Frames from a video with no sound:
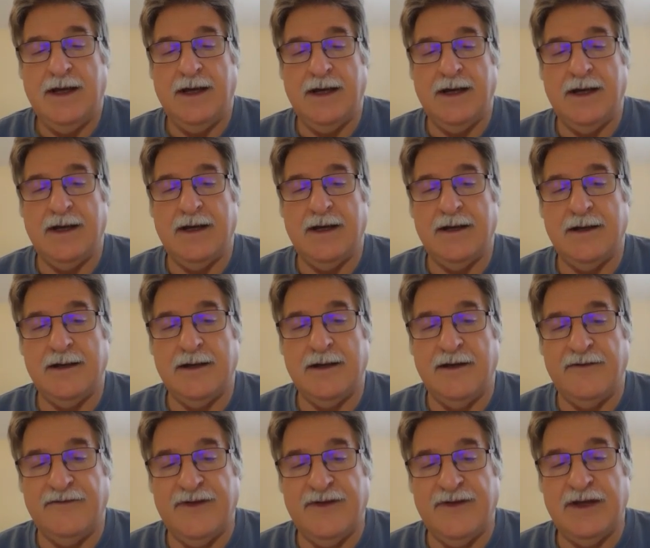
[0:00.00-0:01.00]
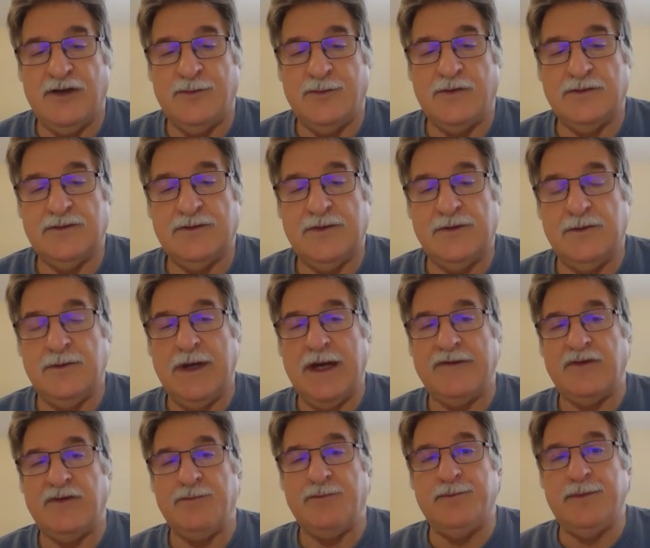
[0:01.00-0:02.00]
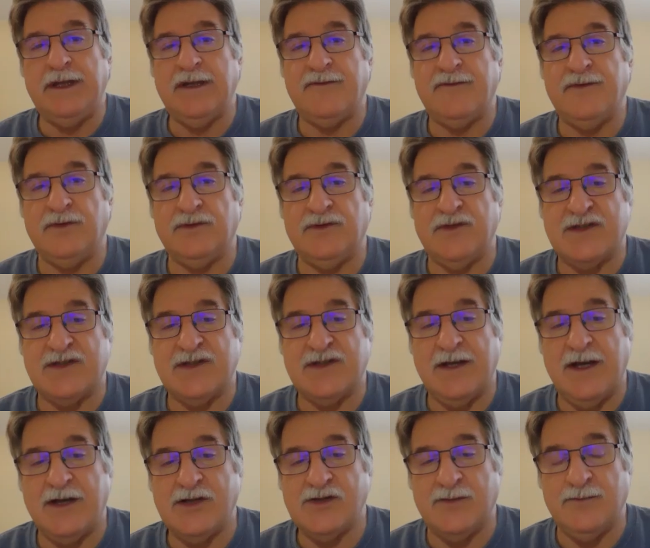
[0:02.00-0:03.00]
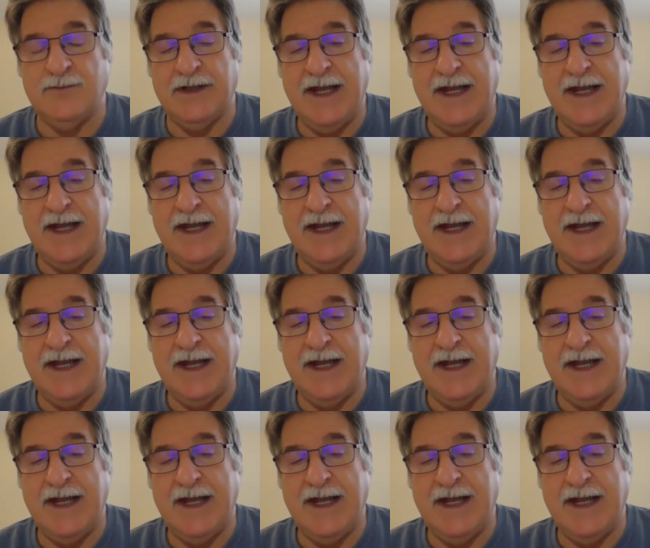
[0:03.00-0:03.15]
available to have a meaningful discussion.